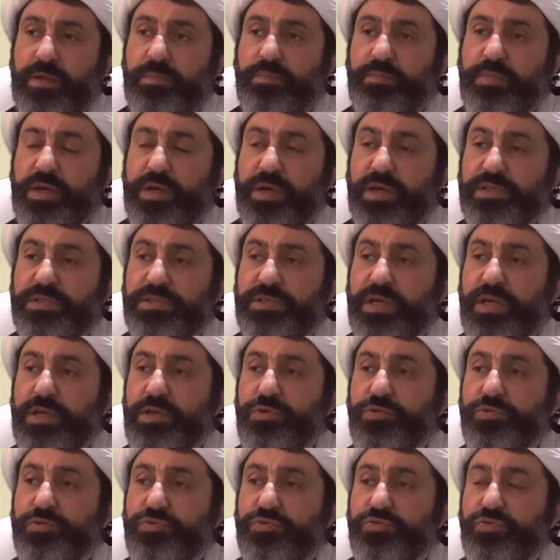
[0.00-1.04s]
because they
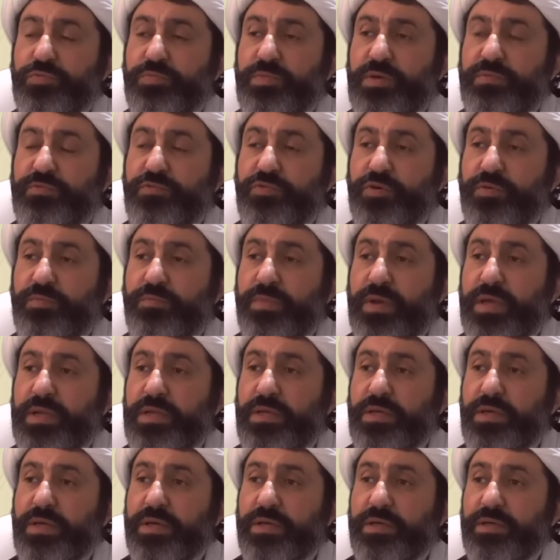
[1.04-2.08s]
used to be for
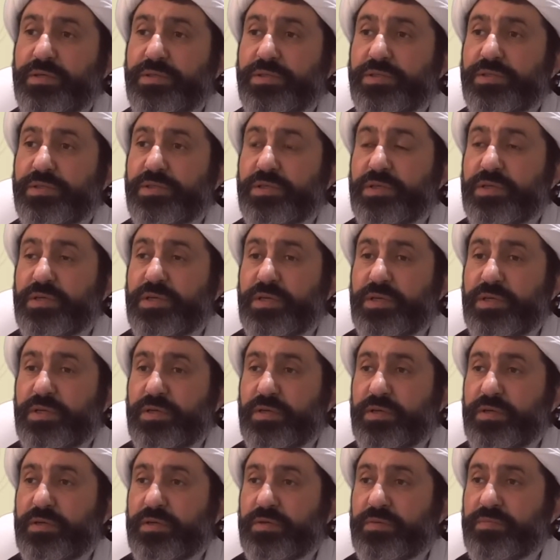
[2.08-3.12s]
many years
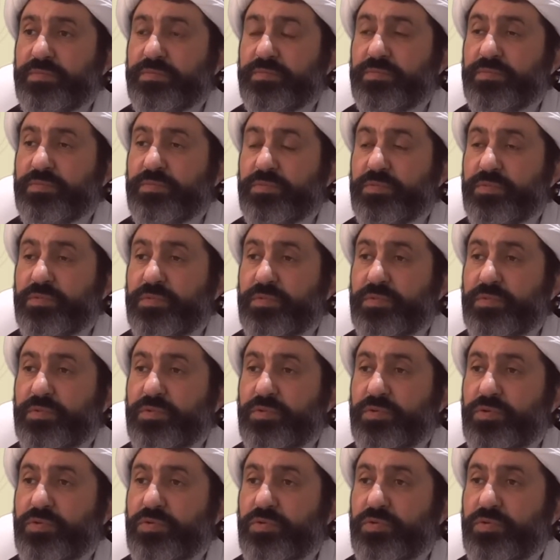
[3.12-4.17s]
uh,
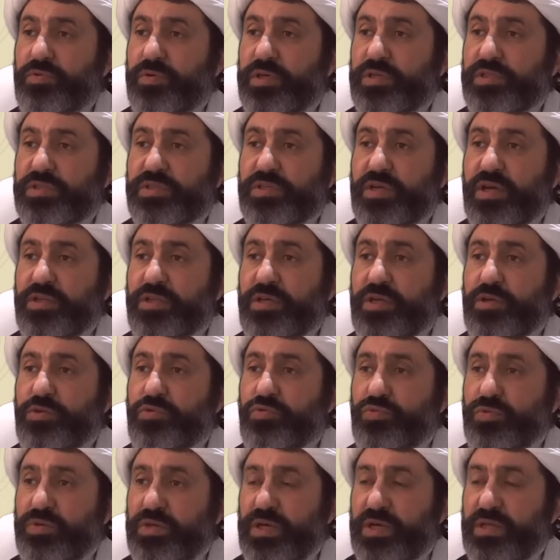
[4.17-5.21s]
you know studying
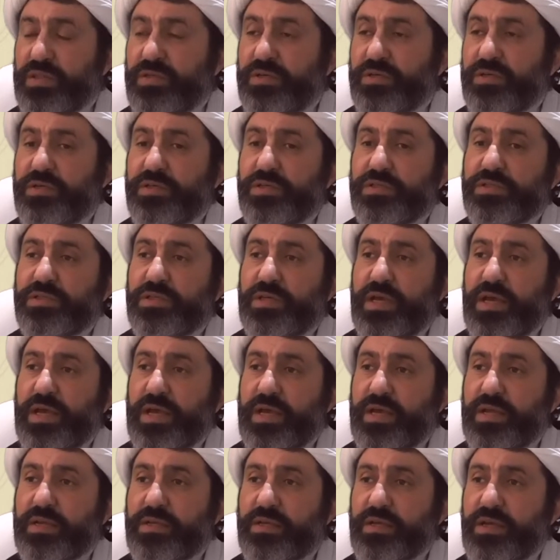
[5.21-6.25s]
together
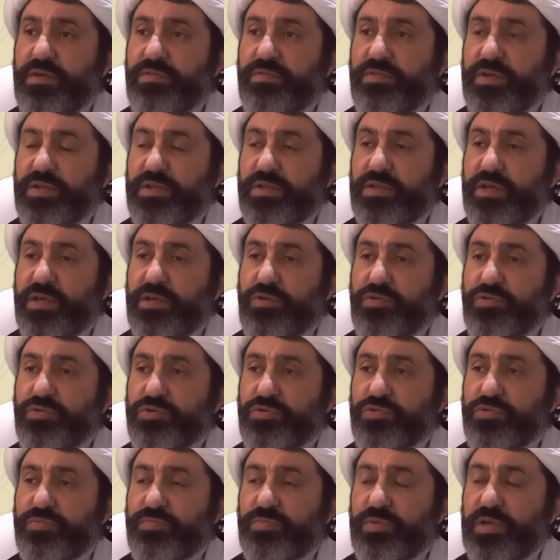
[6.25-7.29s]
and even they
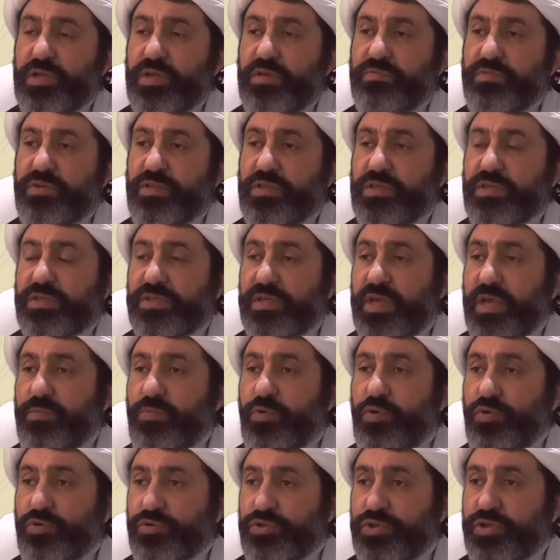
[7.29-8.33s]
used to live in the same
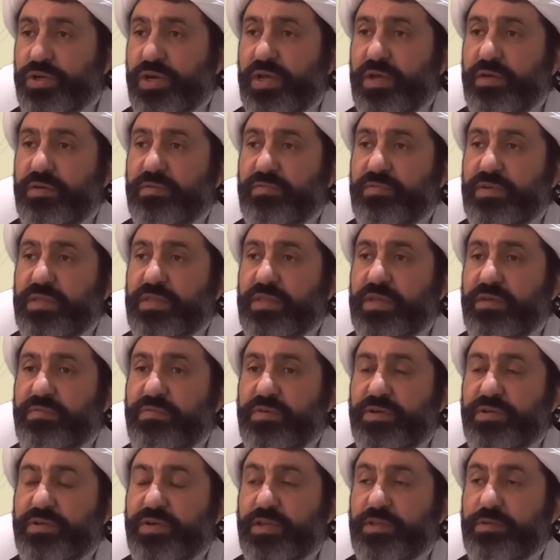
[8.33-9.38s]
hujra when they
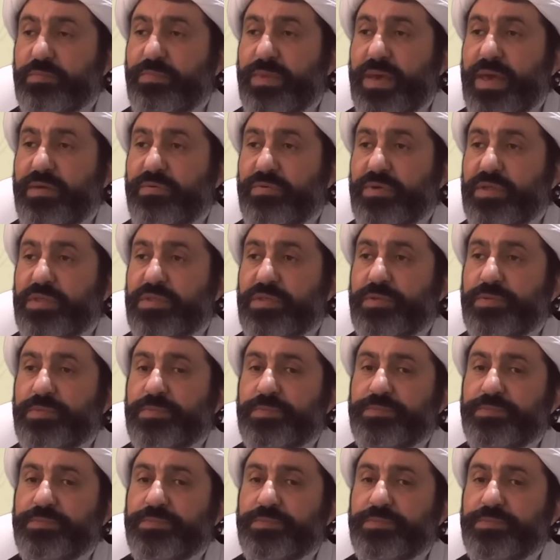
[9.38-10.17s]
were not married